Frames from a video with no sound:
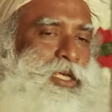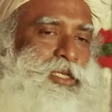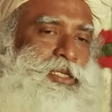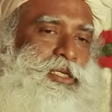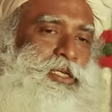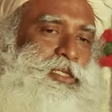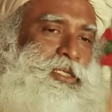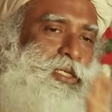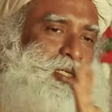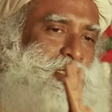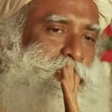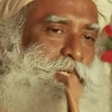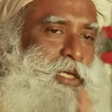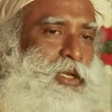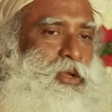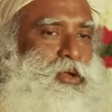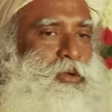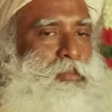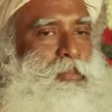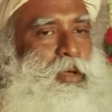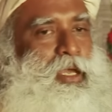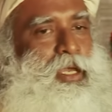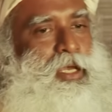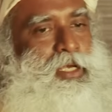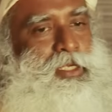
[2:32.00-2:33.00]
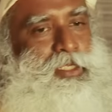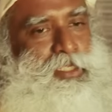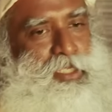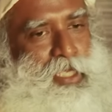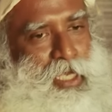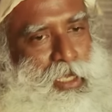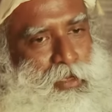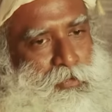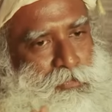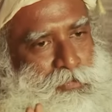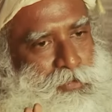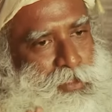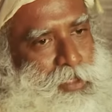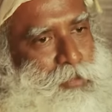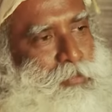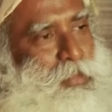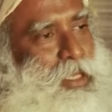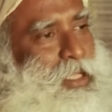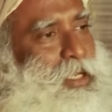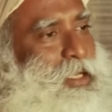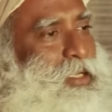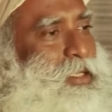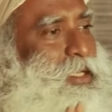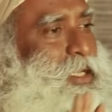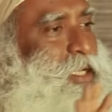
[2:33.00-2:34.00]
She sits alone by herself, she
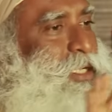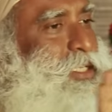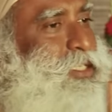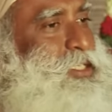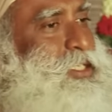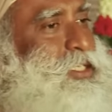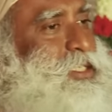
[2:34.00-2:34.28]
meditates,